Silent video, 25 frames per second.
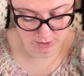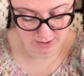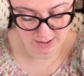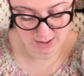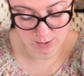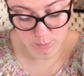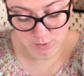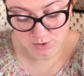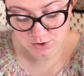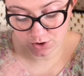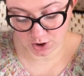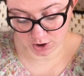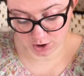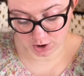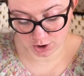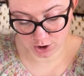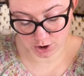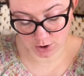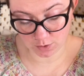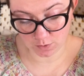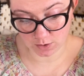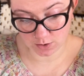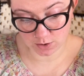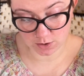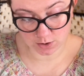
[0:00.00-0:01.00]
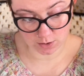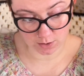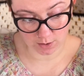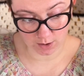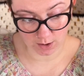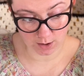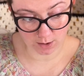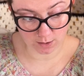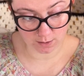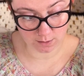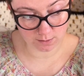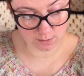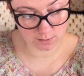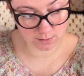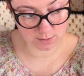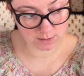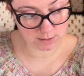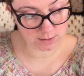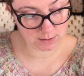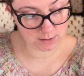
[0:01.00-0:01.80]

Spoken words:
and I wasn't going to show this to you